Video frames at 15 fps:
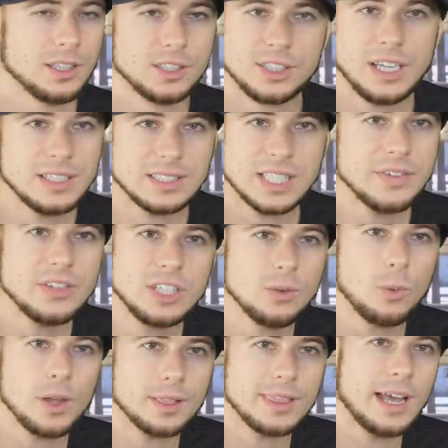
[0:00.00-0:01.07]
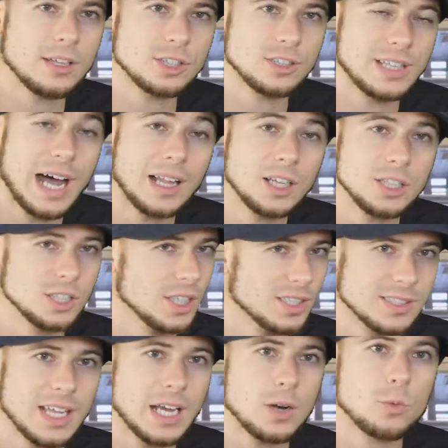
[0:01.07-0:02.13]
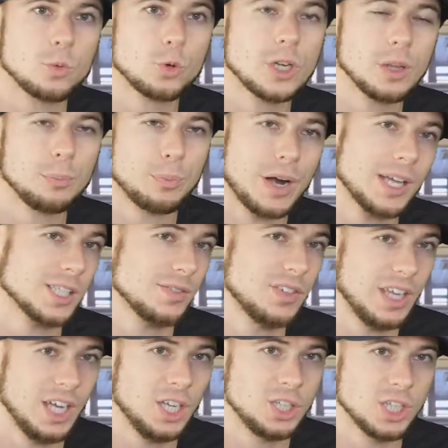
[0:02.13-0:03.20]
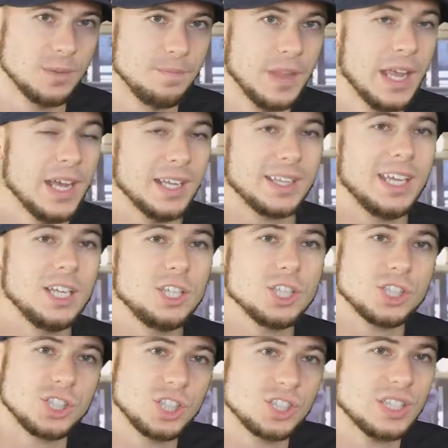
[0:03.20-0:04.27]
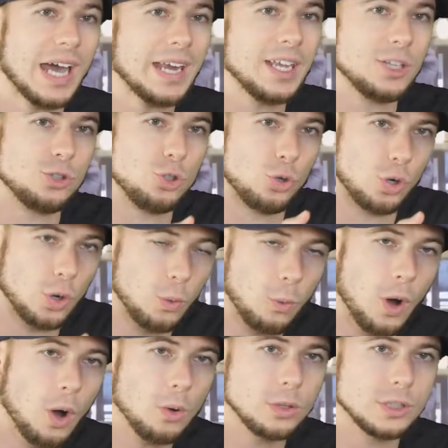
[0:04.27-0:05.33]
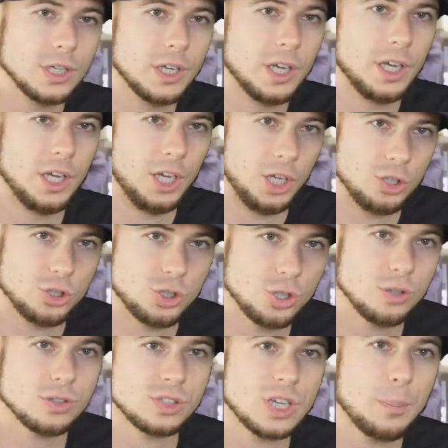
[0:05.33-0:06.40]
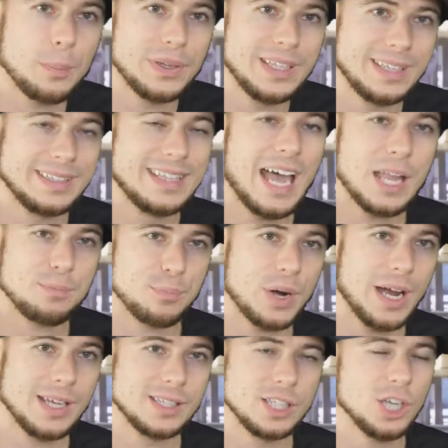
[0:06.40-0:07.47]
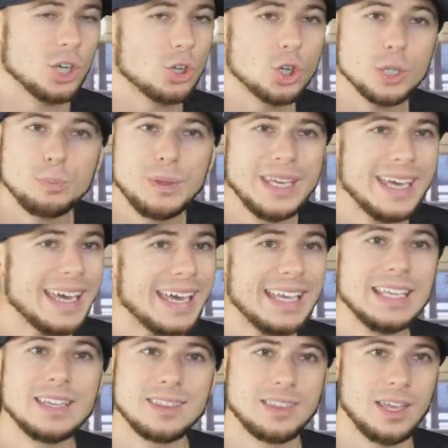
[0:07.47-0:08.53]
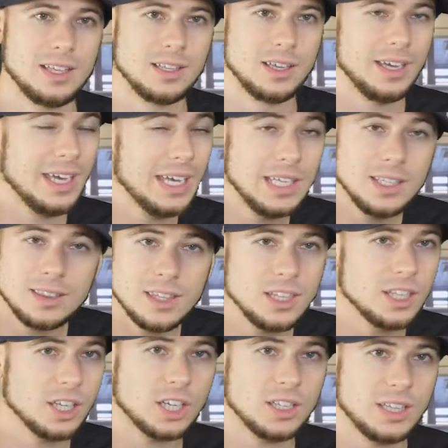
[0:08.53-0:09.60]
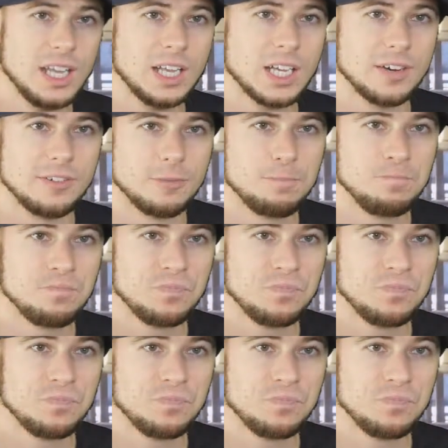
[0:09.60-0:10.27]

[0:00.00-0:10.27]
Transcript: That $71,000 is not a real price of the engine. They just decided to quote insurance company that price. It could be anything, anything they can think of.